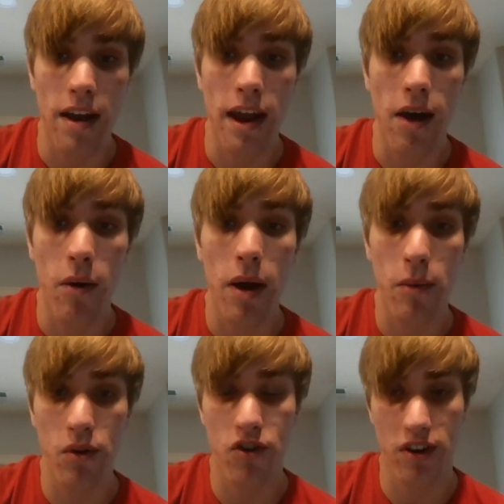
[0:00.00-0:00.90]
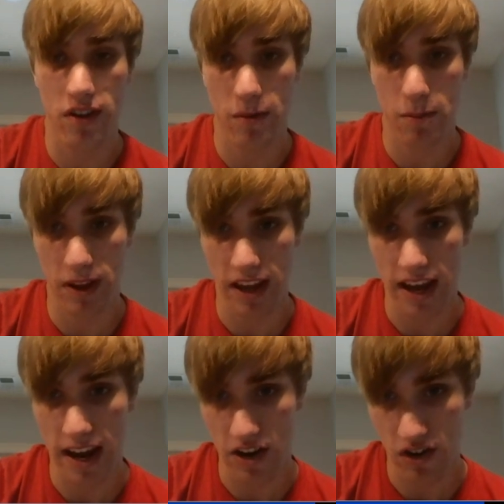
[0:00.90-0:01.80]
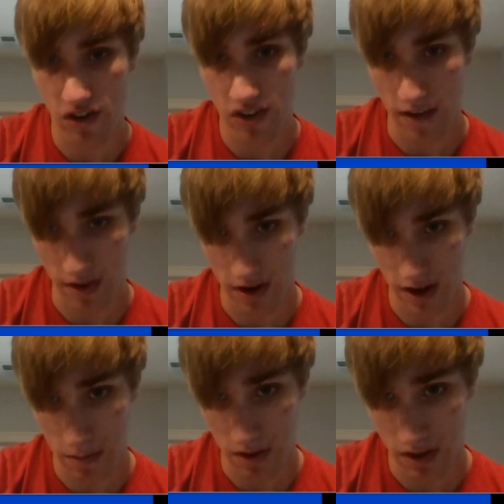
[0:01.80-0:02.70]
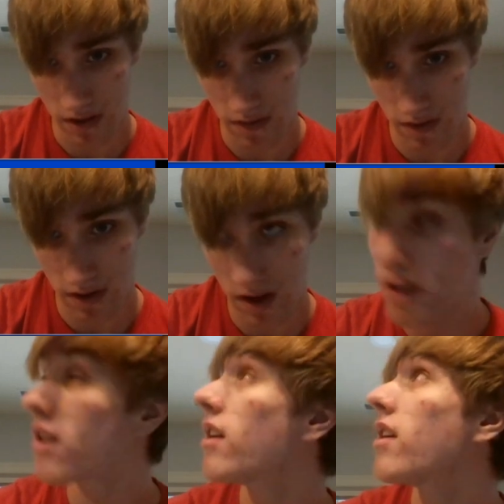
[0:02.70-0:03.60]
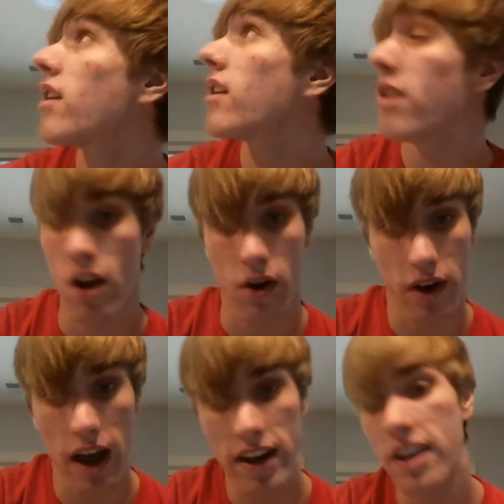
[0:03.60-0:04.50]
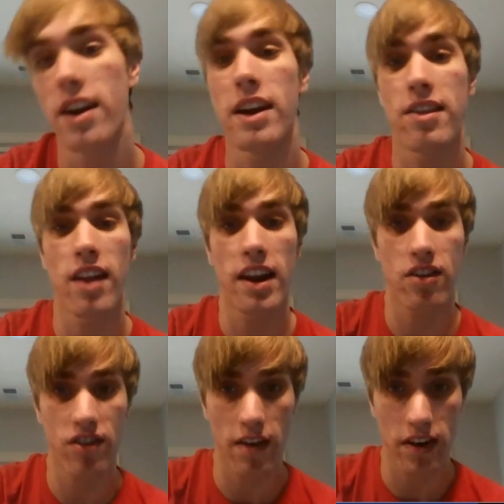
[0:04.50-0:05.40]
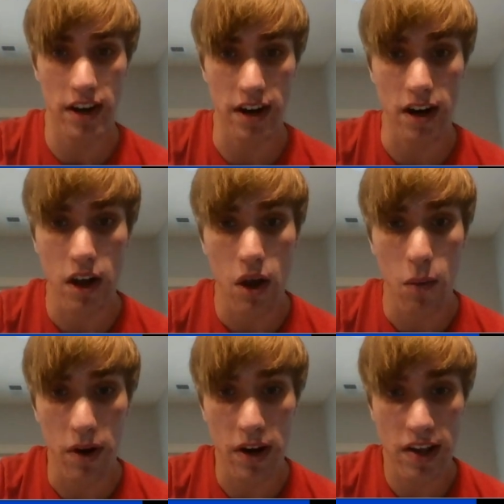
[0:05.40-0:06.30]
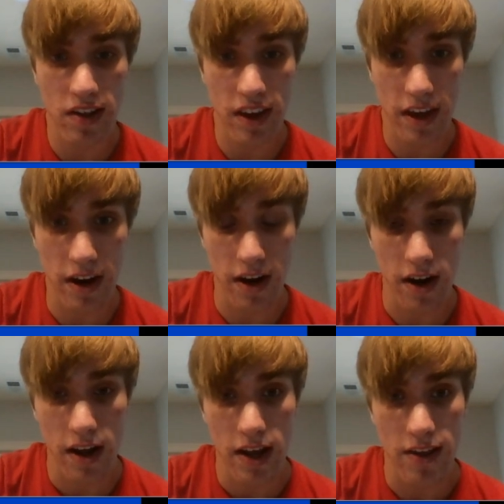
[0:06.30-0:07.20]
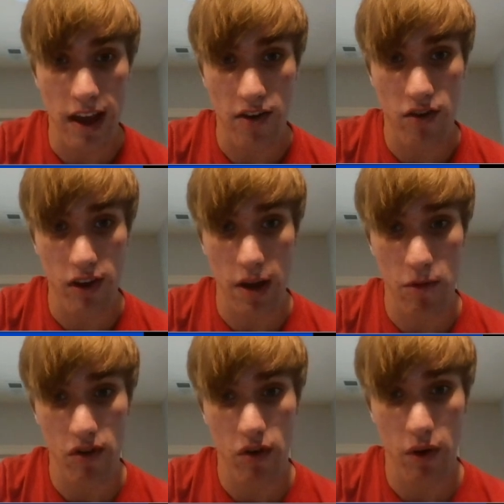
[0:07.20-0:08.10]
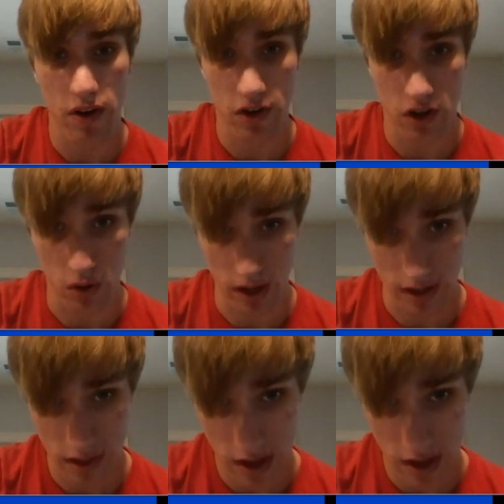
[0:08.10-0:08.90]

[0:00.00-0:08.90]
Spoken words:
now I will just play h7, I believe. No, not here. It's not h7 here. What it is here is actually I'm just going to go like